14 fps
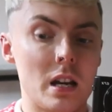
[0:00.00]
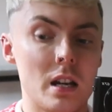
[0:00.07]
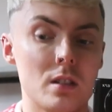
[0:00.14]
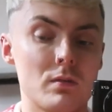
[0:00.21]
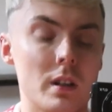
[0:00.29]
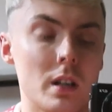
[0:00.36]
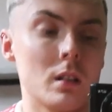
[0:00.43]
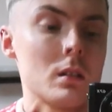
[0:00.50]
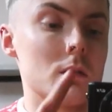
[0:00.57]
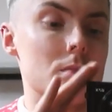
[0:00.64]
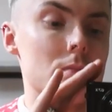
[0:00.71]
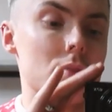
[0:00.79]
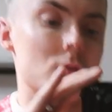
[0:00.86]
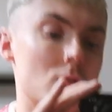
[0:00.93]
an ice rink.
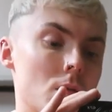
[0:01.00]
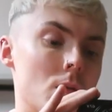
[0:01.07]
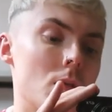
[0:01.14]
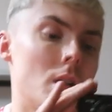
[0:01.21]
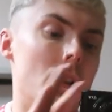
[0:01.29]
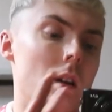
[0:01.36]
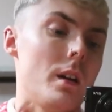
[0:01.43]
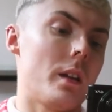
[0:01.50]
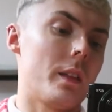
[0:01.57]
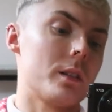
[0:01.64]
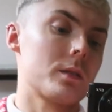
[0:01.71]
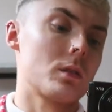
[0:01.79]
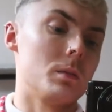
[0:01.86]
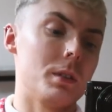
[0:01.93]
So
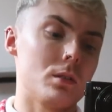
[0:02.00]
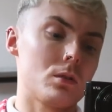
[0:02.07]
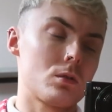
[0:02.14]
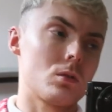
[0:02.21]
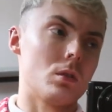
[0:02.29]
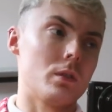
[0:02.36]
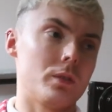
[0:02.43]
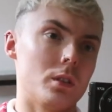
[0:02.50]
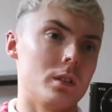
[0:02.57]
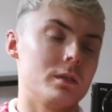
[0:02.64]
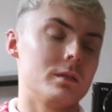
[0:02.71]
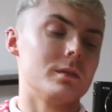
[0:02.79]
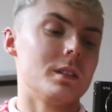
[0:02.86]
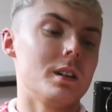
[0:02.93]
that's going to be so
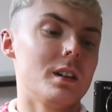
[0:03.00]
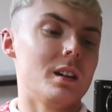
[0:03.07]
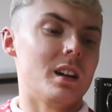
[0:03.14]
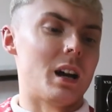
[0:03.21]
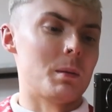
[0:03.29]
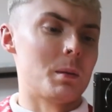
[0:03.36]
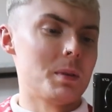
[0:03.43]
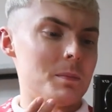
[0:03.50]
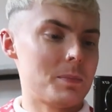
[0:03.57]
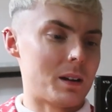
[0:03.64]
fun. I'm a bit